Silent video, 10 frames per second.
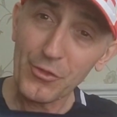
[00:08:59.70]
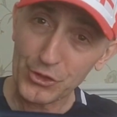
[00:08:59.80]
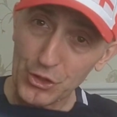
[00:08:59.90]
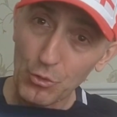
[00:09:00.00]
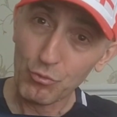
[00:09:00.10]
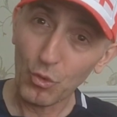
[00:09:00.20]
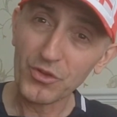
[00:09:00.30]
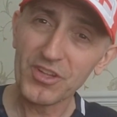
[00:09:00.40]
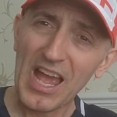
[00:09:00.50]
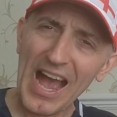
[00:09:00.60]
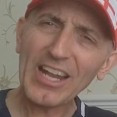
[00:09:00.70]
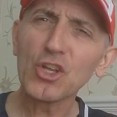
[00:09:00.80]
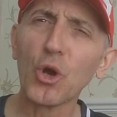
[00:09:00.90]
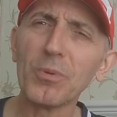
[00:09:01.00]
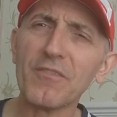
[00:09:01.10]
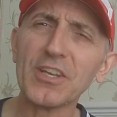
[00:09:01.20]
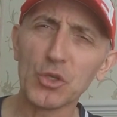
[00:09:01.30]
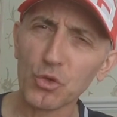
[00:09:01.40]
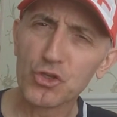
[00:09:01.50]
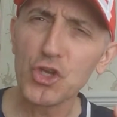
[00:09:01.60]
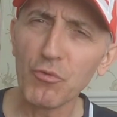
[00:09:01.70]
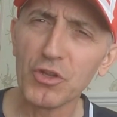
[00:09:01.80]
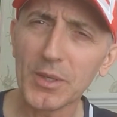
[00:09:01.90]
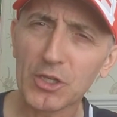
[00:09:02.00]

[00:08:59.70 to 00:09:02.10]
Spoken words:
the Euros and a couple of videos during